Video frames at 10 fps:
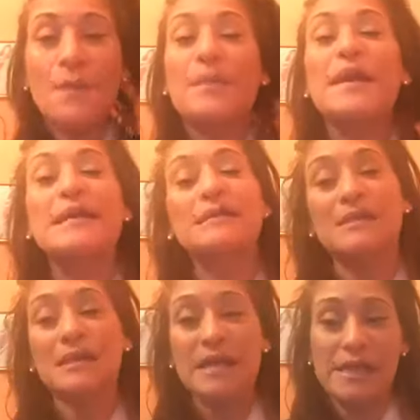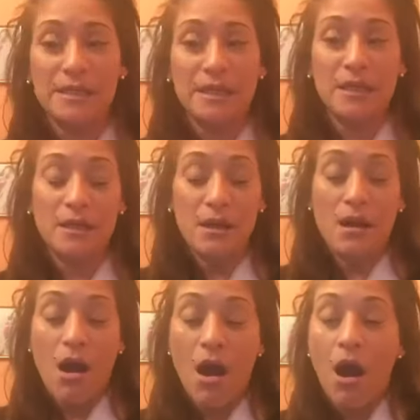peace and healing,
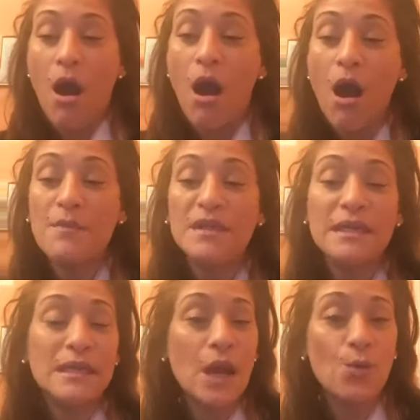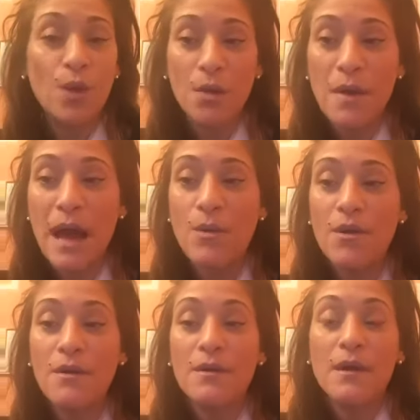harmony and
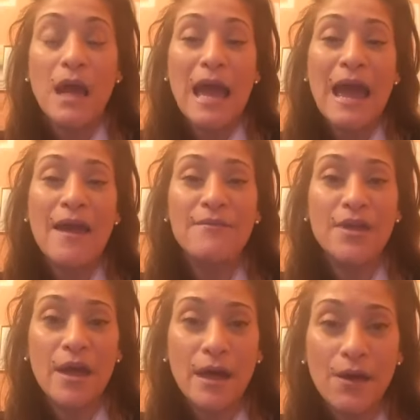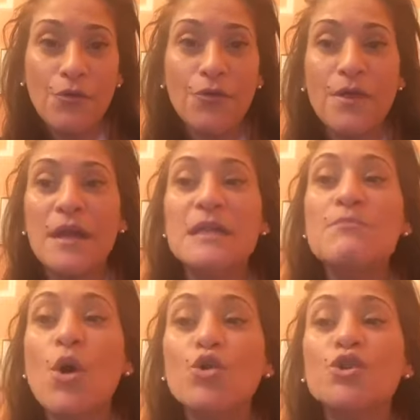willpower, and the health and
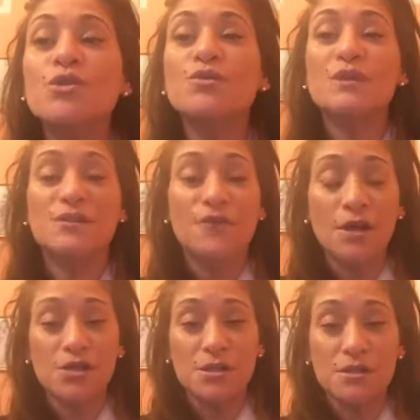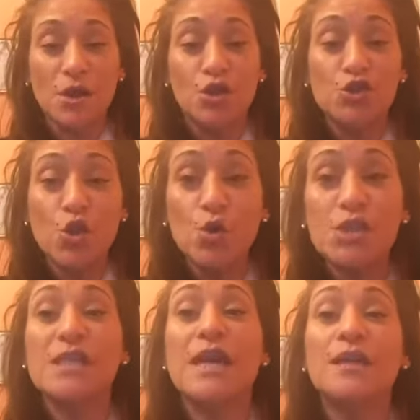emotional dysfunctions
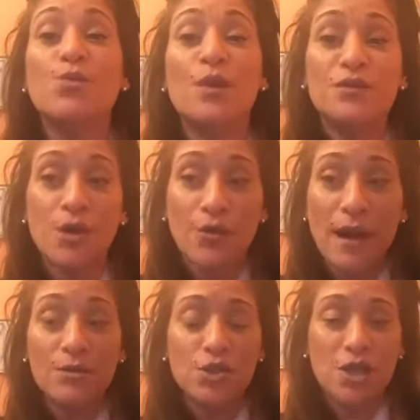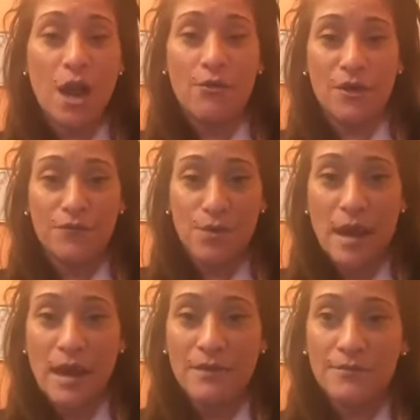associated with the crown chakra, if you
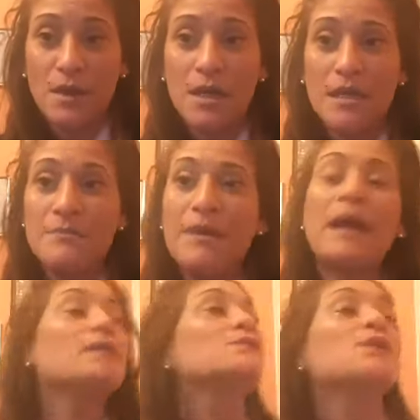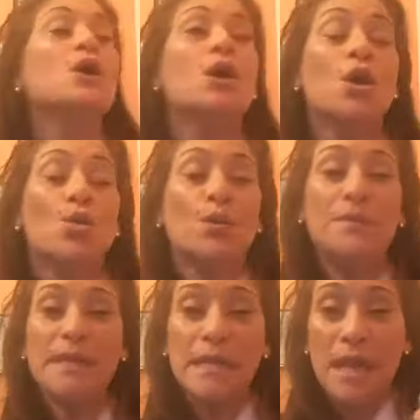have an imbalance, would
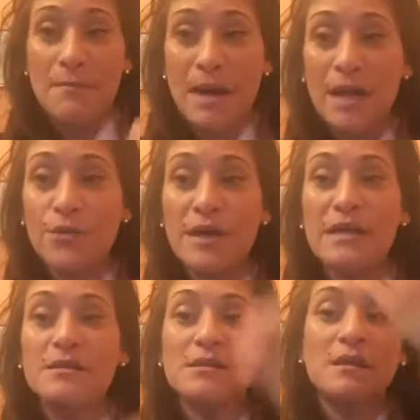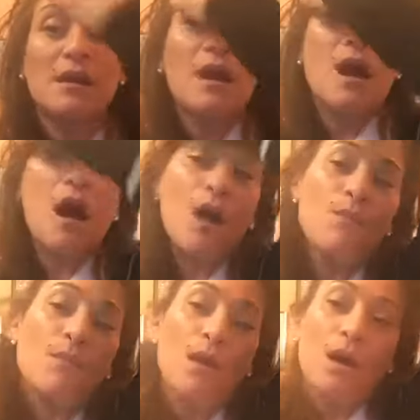be migraines,
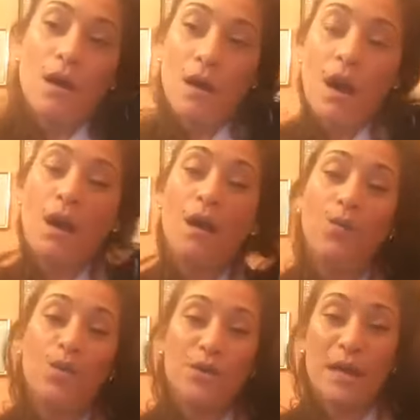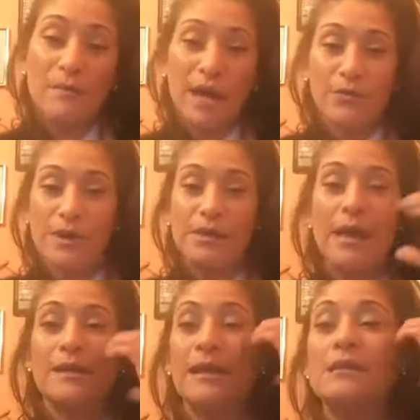um, uh, when you get migraine
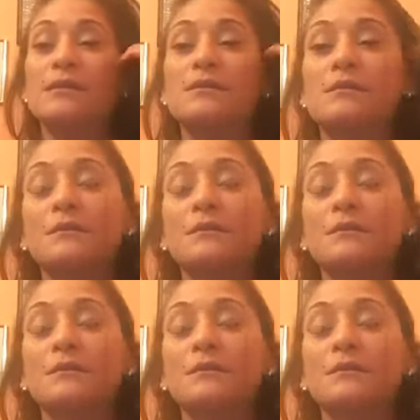headaches,